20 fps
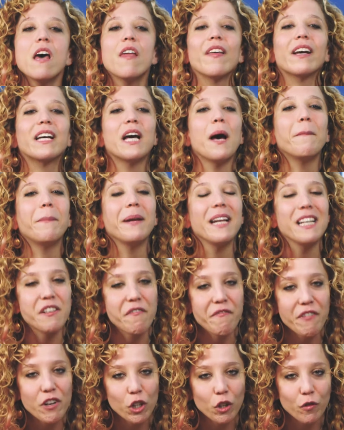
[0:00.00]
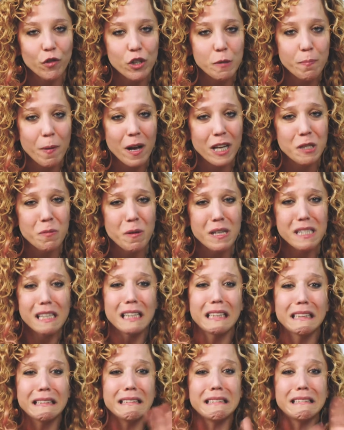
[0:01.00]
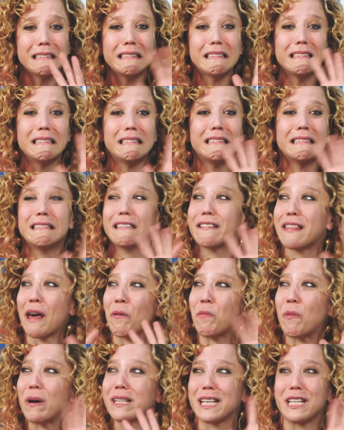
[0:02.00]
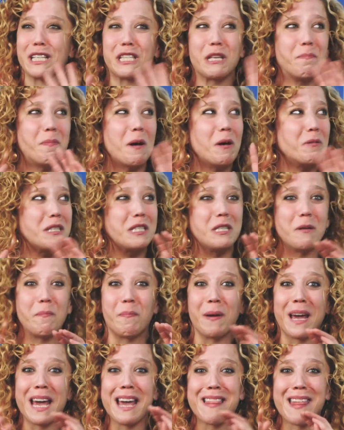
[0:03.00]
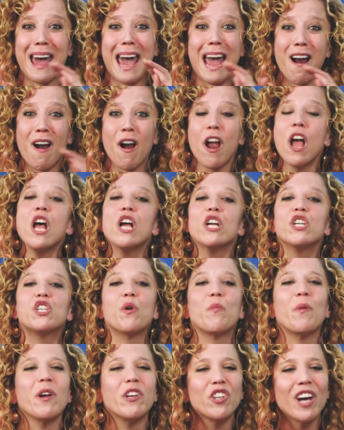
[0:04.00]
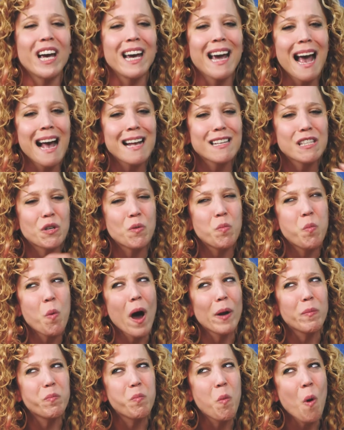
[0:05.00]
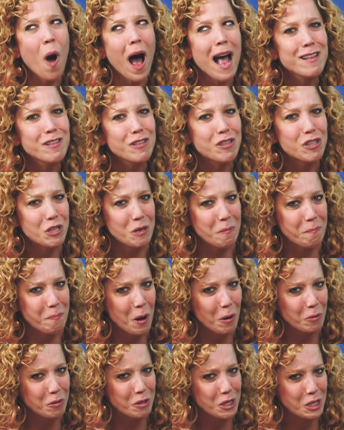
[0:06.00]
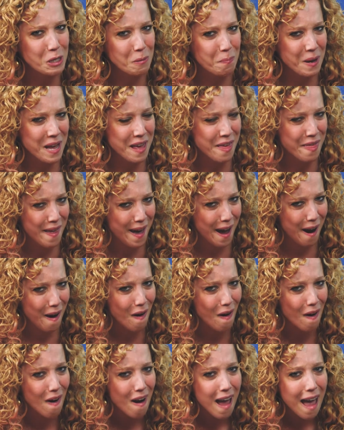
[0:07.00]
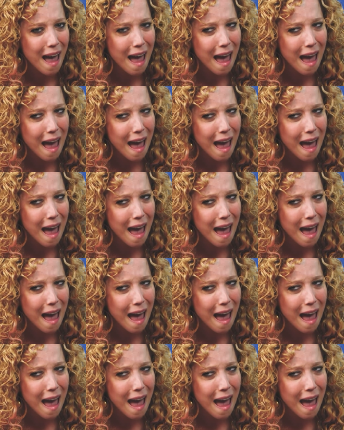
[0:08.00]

The company's official response was, "Ooh, that wasn't supposed to be there," to which I ask, what was supposed to be there?